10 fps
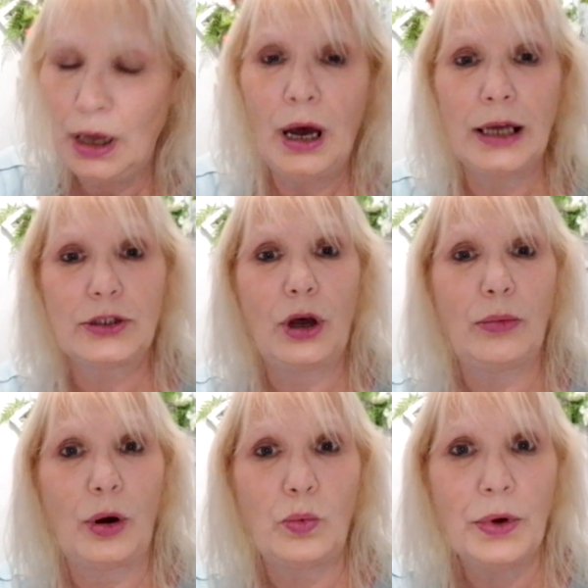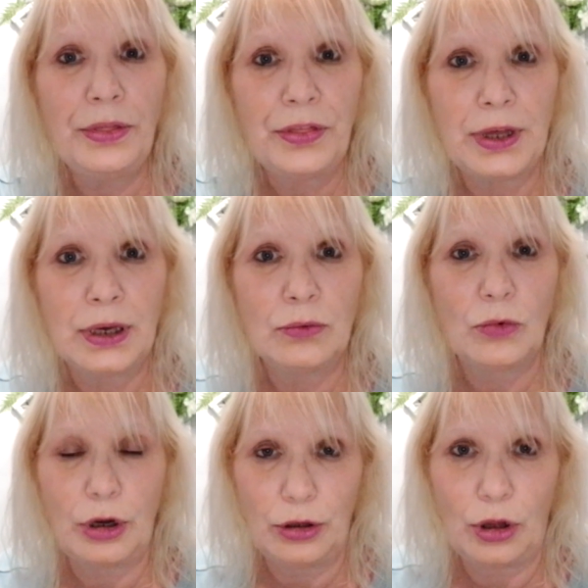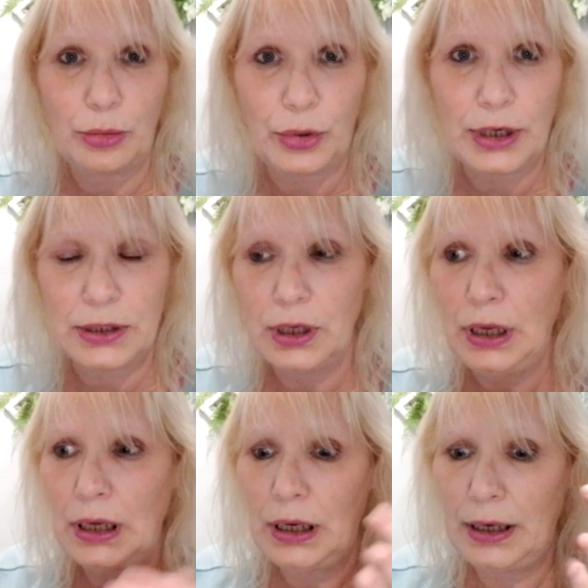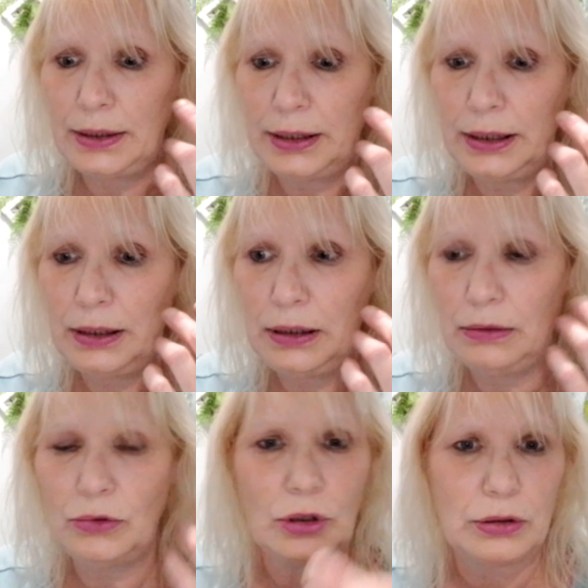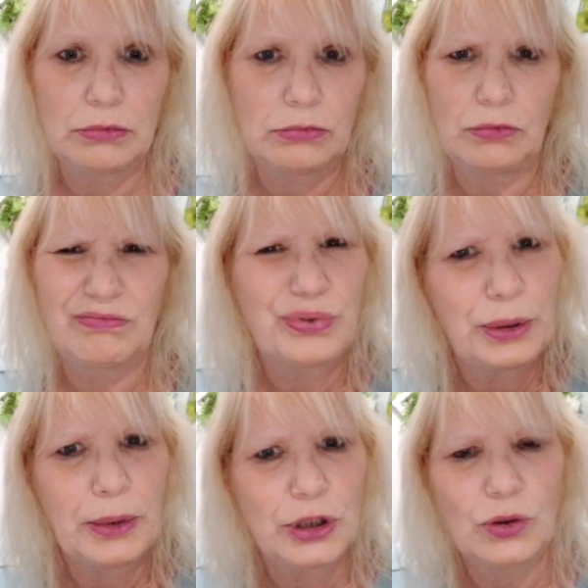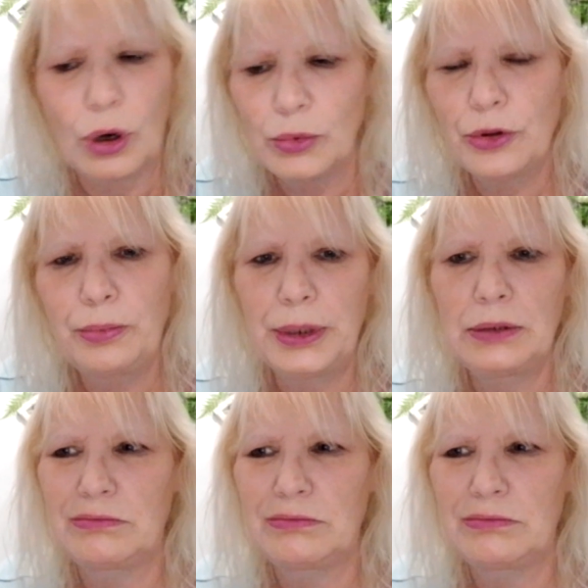I saw him on one thing on the press, and he looked pretty much normal, big